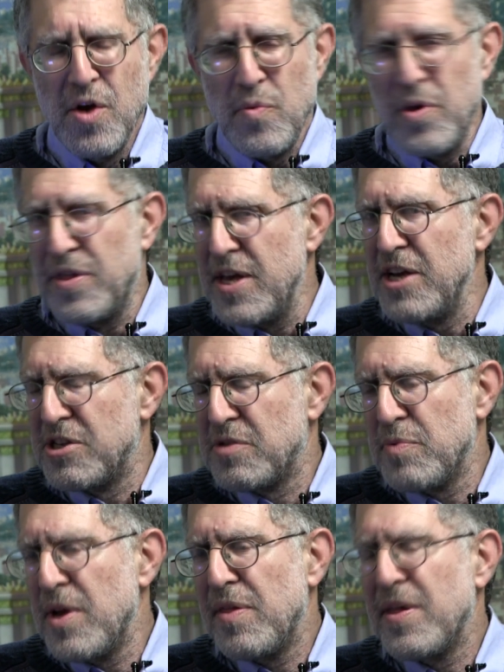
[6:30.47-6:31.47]
With these
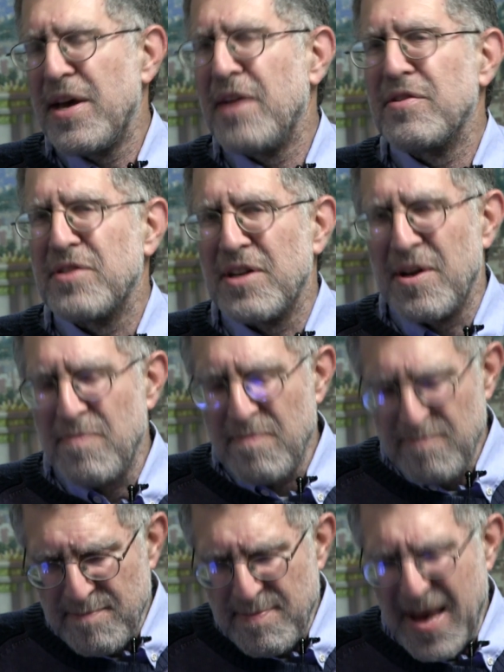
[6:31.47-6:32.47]
three things, the
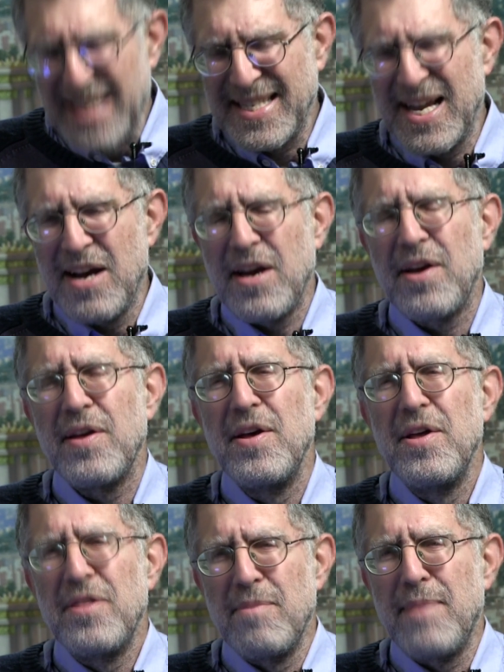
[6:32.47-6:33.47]
Pesach,
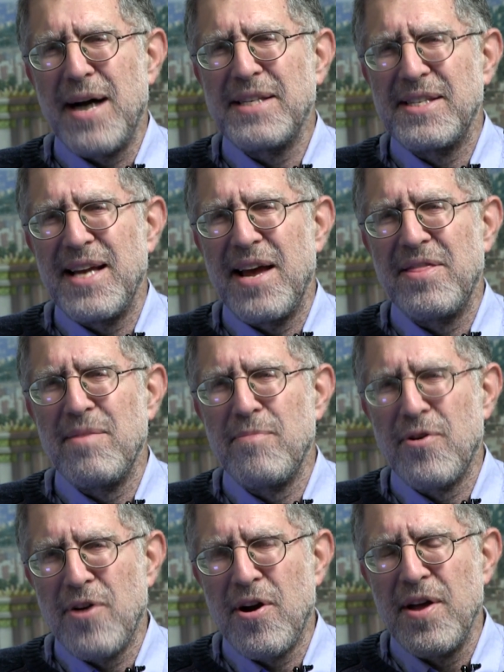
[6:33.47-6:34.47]
the matzah, and the
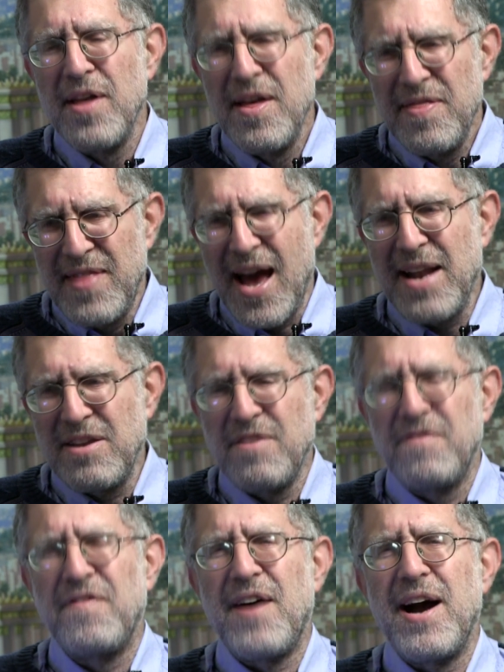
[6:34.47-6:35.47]
morar, that
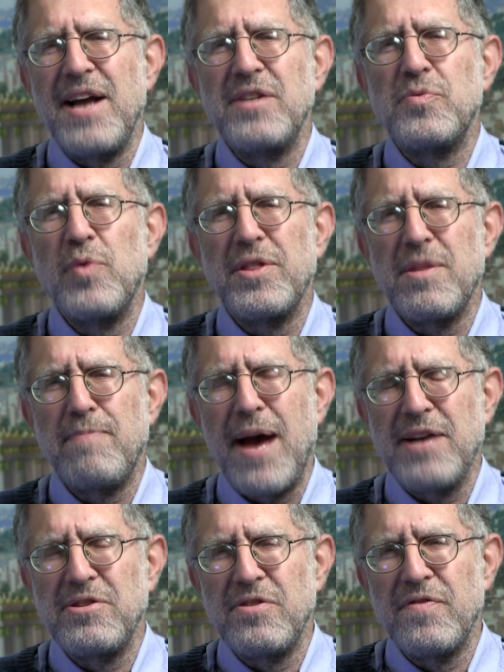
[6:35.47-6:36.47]
defines what the
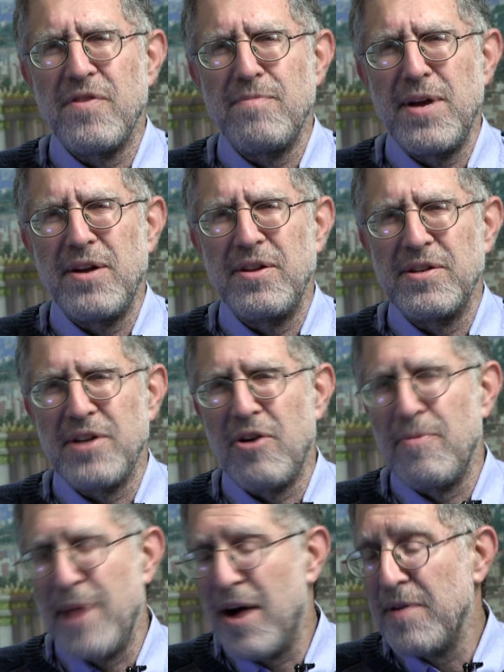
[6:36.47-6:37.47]
Passover meal is
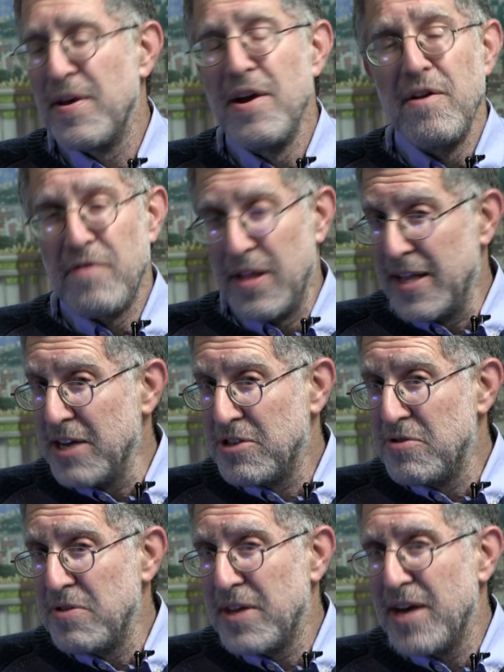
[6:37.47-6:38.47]
all about. For the last
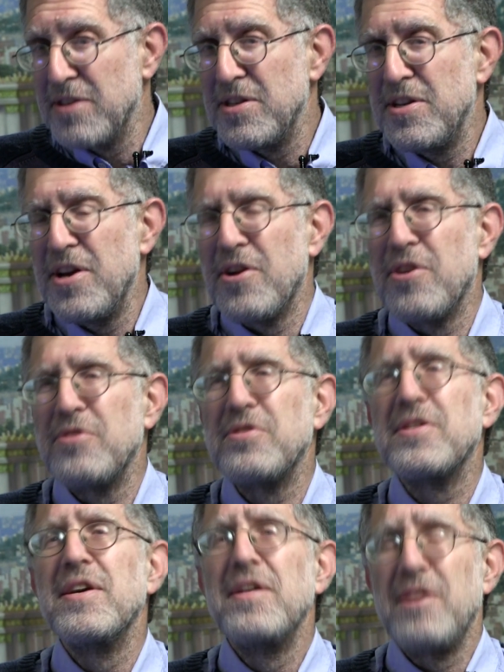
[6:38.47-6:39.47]
2,000
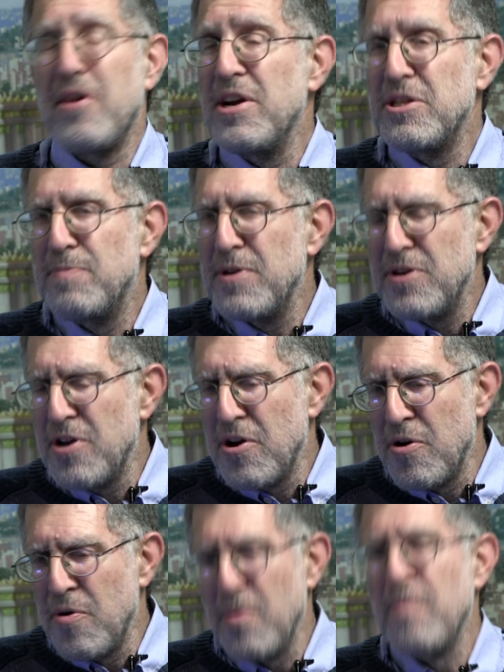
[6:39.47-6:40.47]
years, there has been
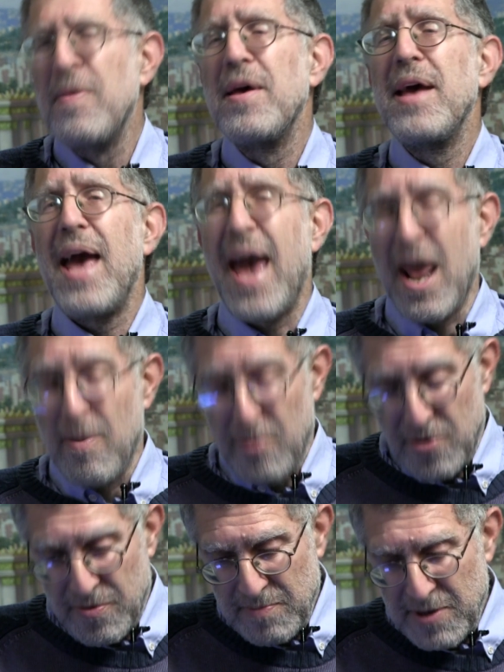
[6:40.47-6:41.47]
no
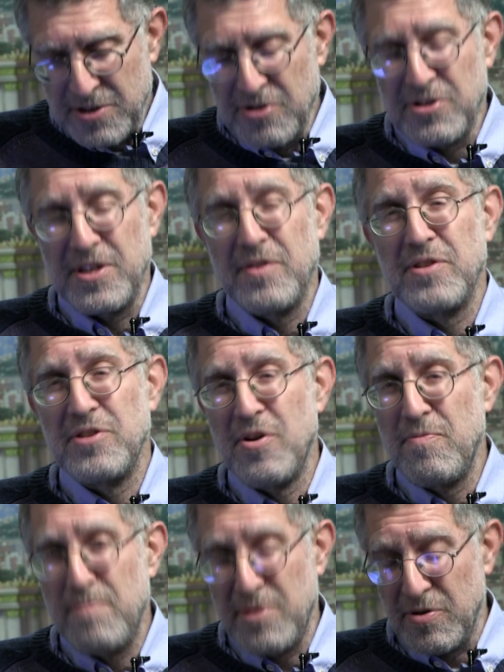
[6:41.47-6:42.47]
animal associated.
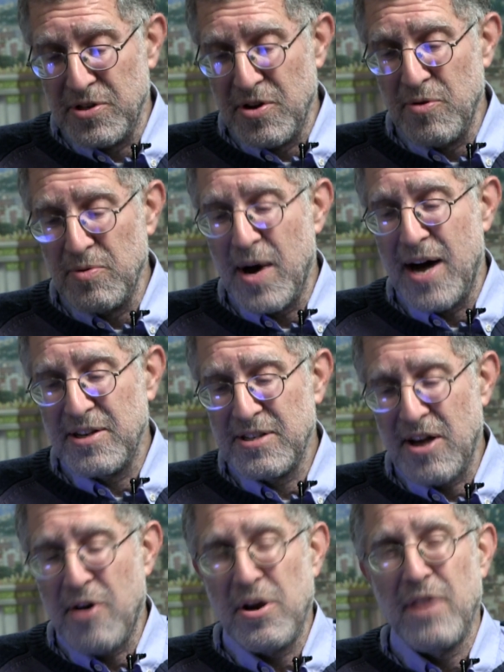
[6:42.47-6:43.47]
There was no
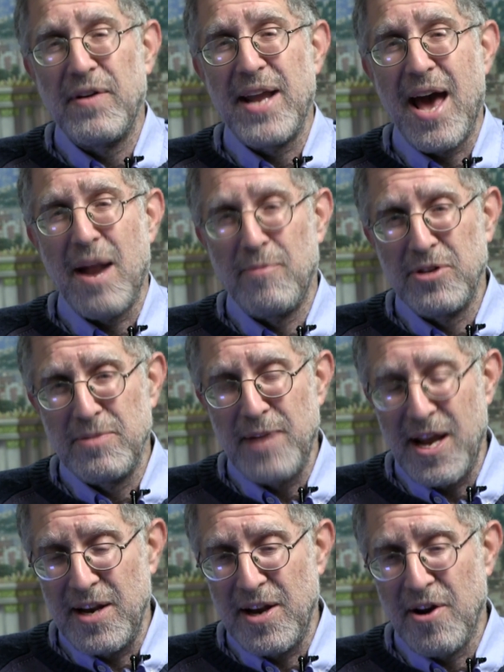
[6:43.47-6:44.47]
slaughtering of an animal to be
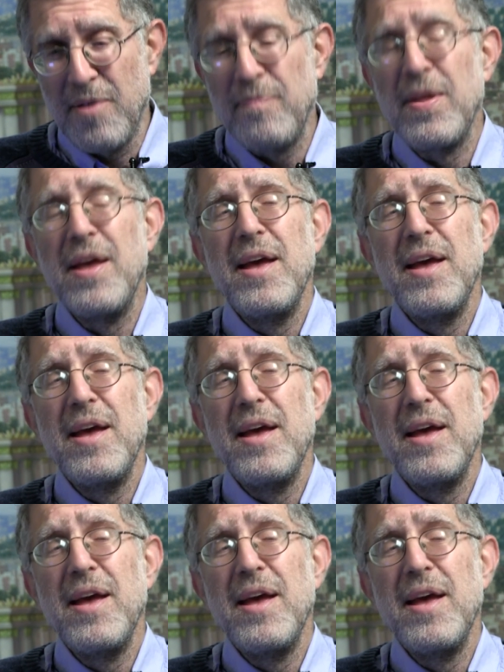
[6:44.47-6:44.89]
eaten here.